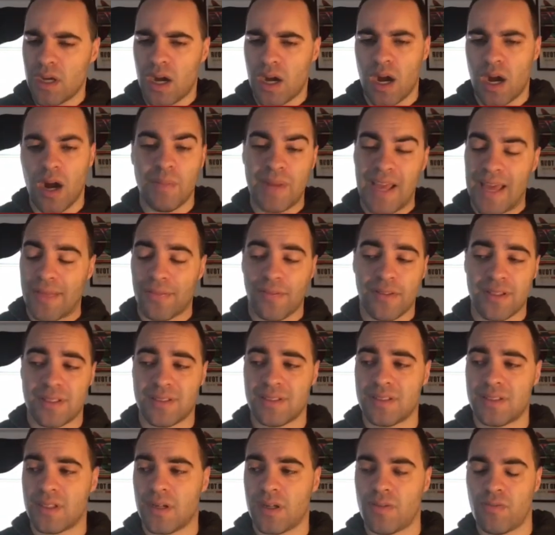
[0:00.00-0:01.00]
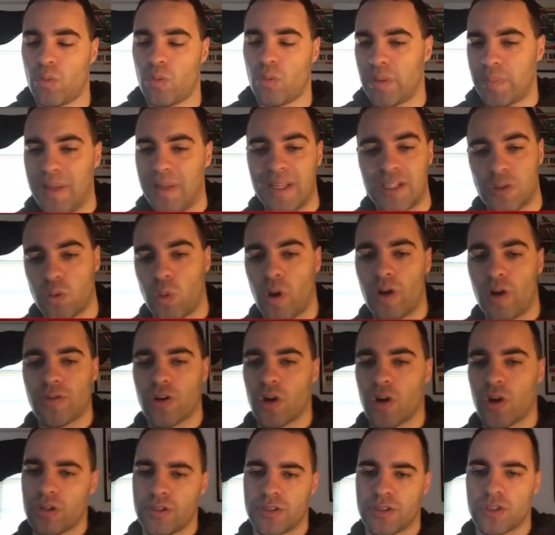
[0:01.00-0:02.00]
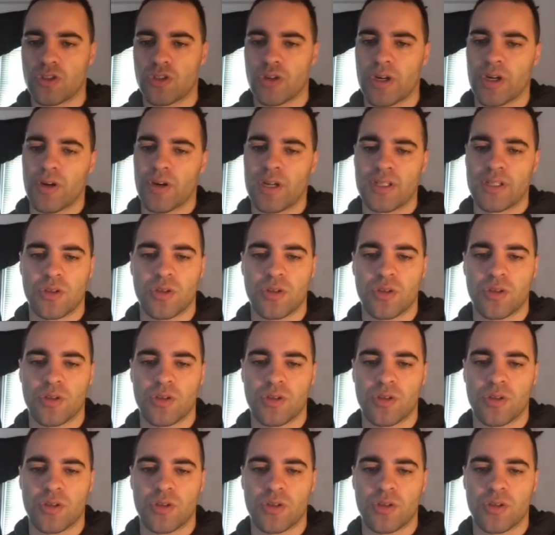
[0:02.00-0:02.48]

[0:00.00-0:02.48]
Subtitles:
Omnath lists and stuff are only playing 12 cards to trigger it.